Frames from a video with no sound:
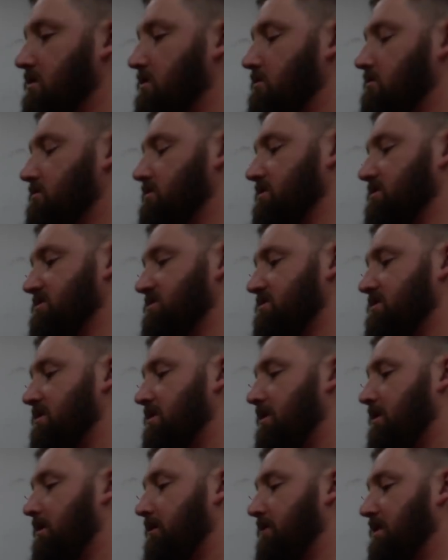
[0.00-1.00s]
ago because
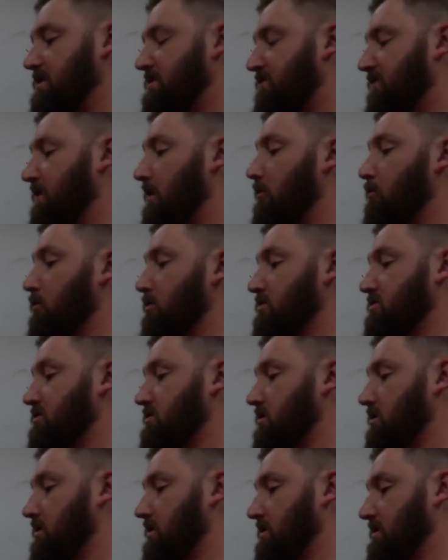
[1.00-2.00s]
this felt works
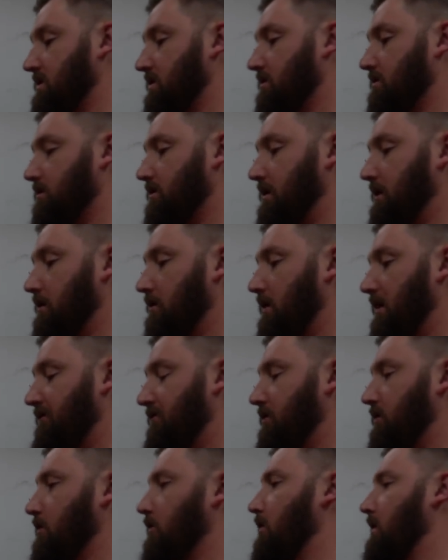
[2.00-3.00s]
good until, you know,
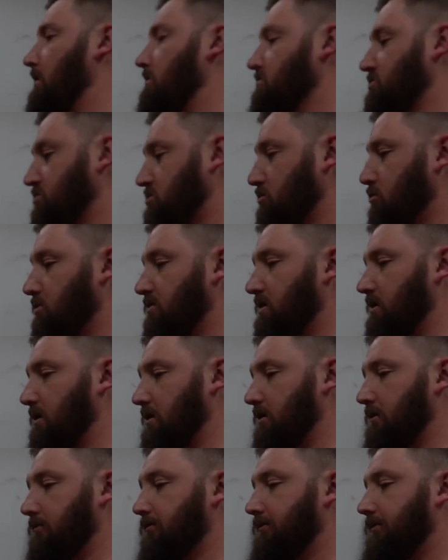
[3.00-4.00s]
after you go out and shoot with it
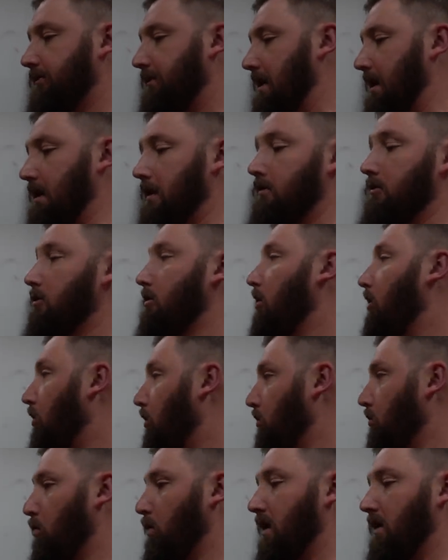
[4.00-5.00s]
and get it in the
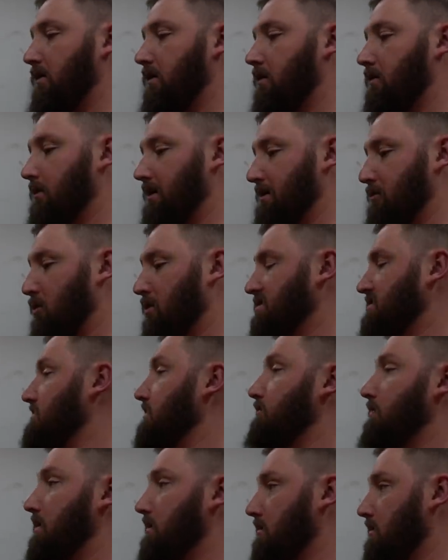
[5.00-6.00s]
cold, wet though, it wants
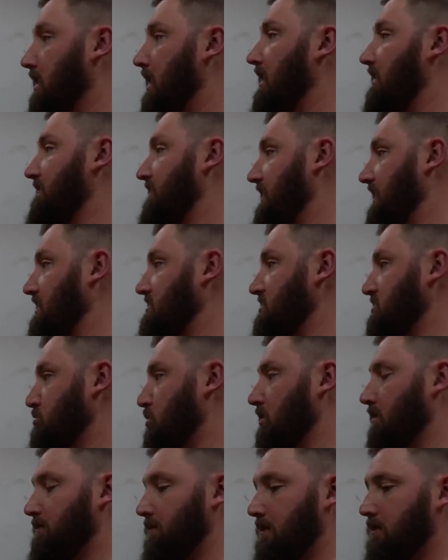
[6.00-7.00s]
to peel off. The edges
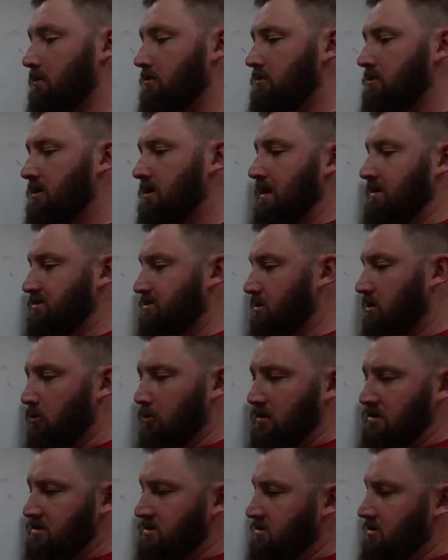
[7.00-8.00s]
want to peel. And so
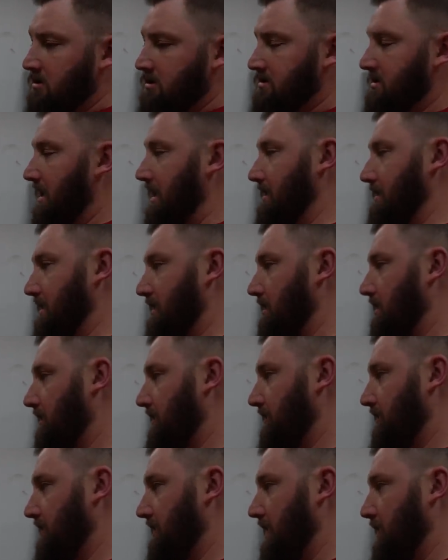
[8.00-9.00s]
we just started tying it
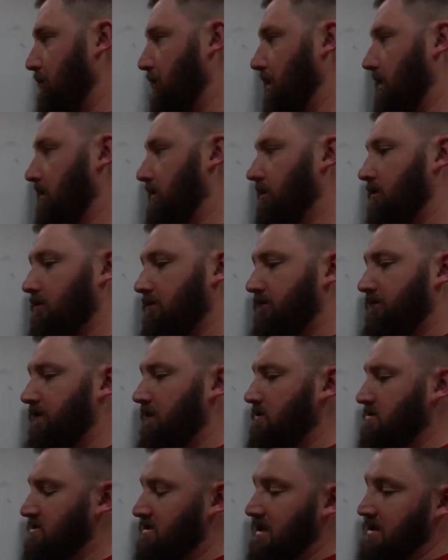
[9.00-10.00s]
on there. That way your
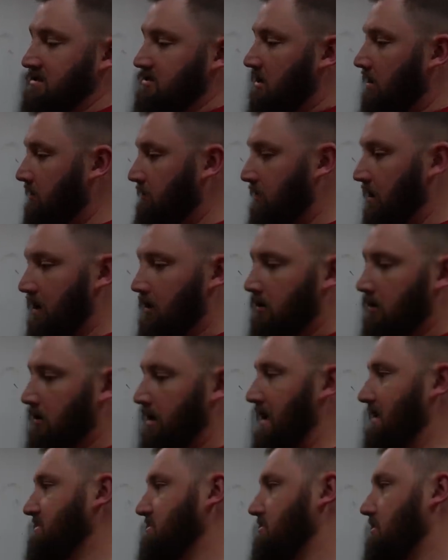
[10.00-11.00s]
felt stays on better, it
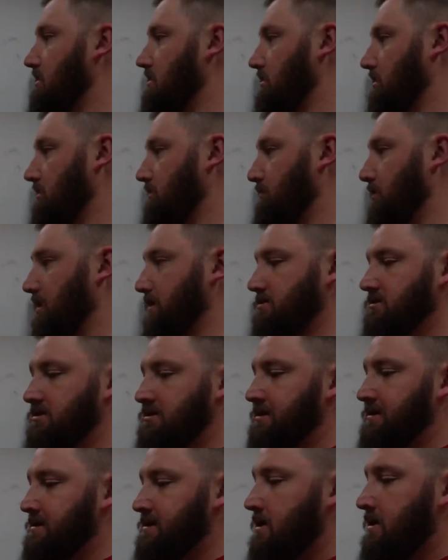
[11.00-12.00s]
lasts longer. But
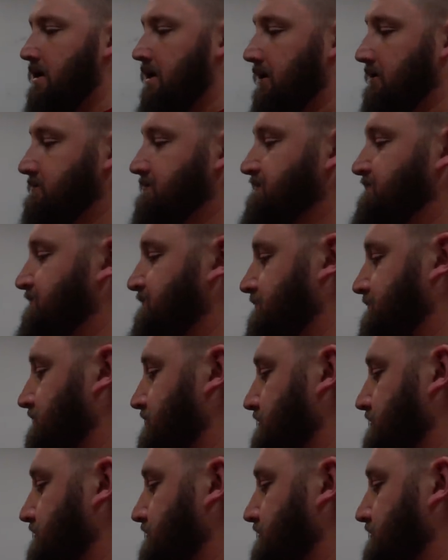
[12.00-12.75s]
yeah, it's just like that extra